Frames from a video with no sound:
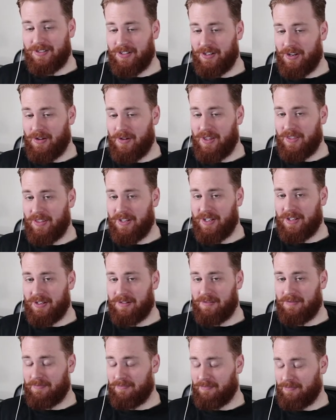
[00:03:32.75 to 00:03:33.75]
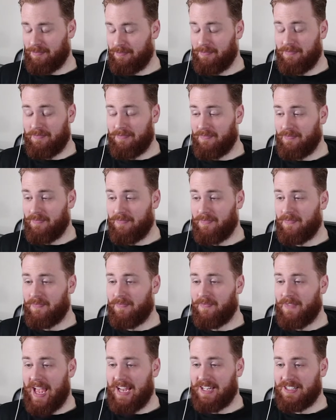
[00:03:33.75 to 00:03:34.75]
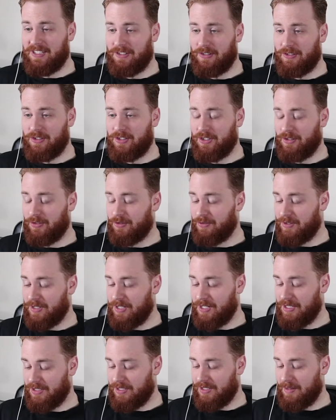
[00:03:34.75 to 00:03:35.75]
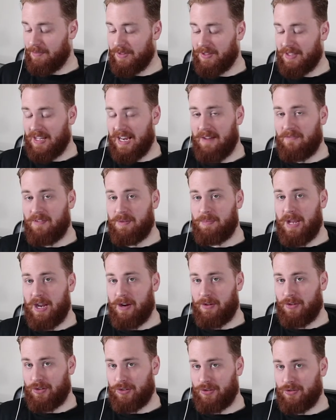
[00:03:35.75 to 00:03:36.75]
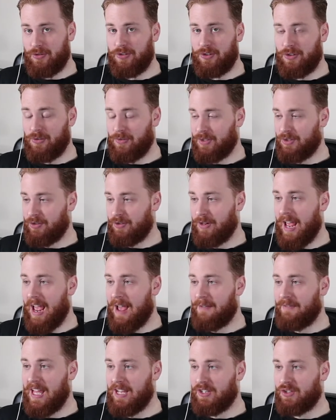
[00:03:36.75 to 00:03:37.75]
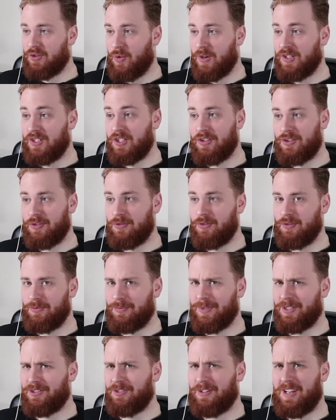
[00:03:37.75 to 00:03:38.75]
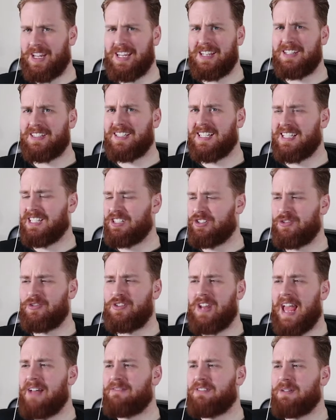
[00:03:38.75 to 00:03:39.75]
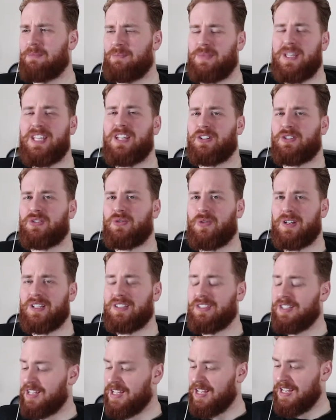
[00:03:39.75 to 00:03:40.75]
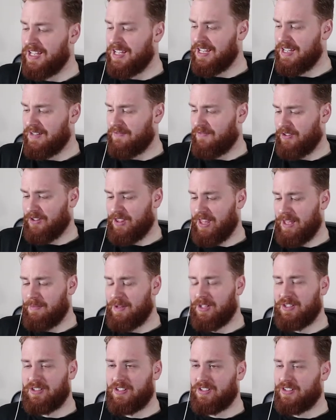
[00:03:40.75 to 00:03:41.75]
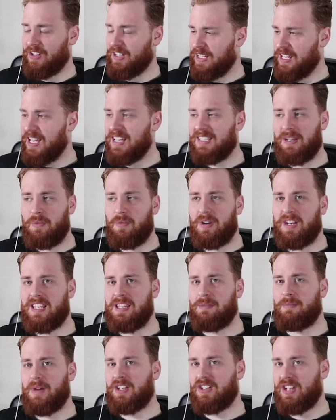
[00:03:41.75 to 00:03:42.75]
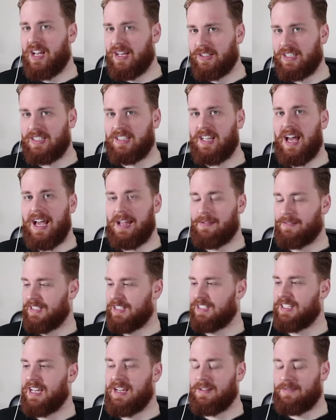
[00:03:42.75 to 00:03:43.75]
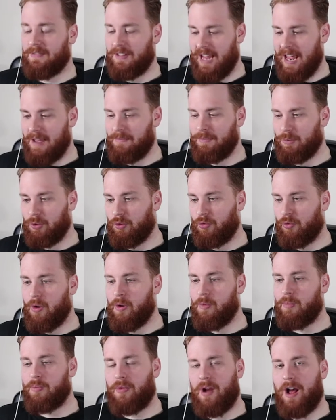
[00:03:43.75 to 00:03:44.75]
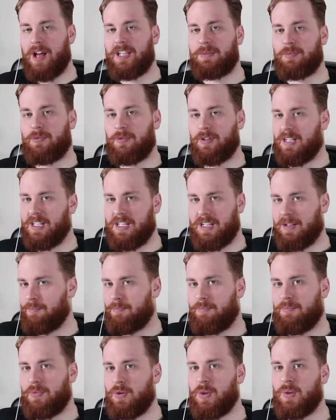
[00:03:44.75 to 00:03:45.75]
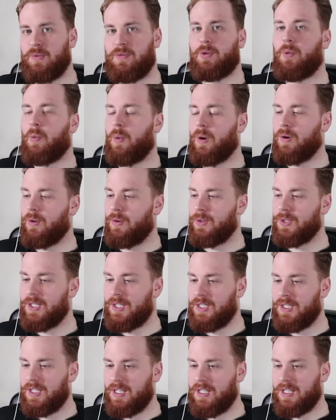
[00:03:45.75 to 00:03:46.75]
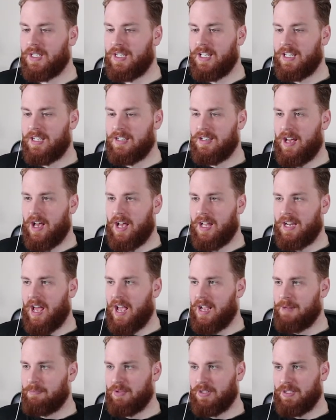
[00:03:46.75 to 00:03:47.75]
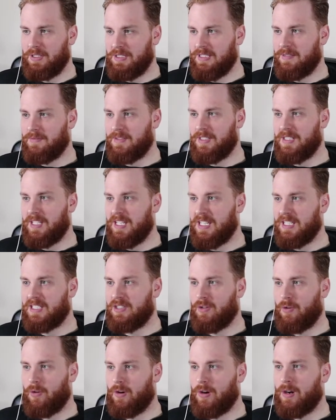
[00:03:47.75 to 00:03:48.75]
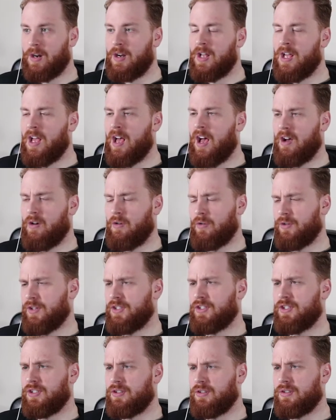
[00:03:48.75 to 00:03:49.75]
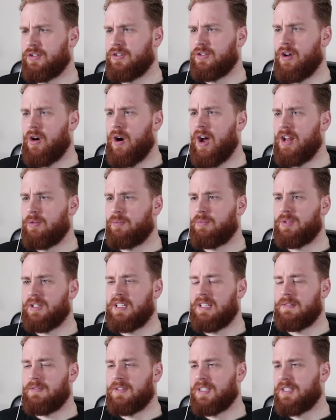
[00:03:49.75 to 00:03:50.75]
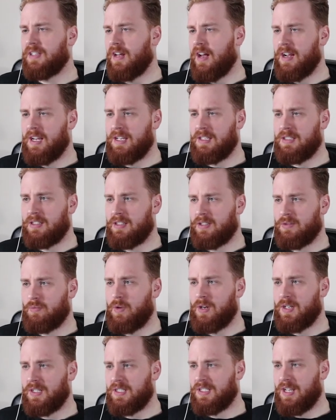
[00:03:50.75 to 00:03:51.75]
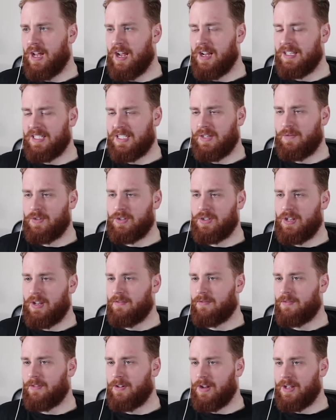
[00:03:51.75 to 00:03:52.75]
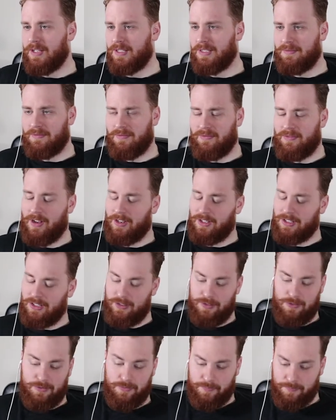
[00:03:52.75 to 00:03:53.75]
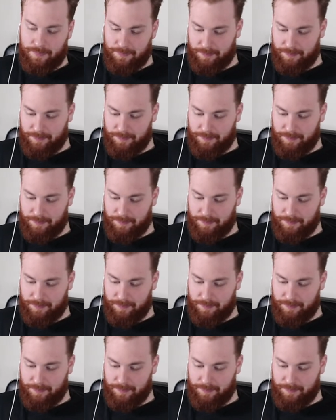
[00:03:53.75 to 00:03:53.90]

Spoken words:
You know, I think vaccinating your children is something that every parent should do and should have that choice to do, but it shouldn't have to be a choice for them. It's just like, yes, I want to keep my child alive and safe and have them grow prospering in a beautiful world. Not, I believe in this, or, oh, this is, you know, I don't believe in science because what has science ever done for us? Fuck you.